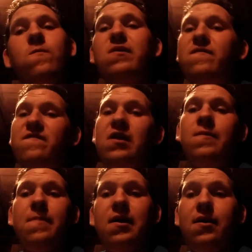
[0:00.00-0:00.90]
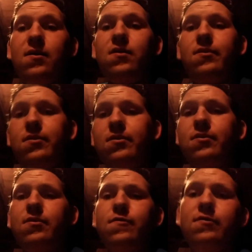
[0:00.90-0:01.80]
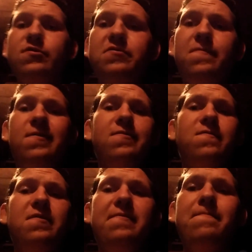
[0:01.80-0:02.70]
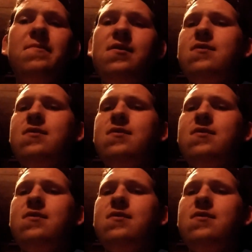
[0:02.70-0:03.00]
welfare bear, grizzly wintergreen,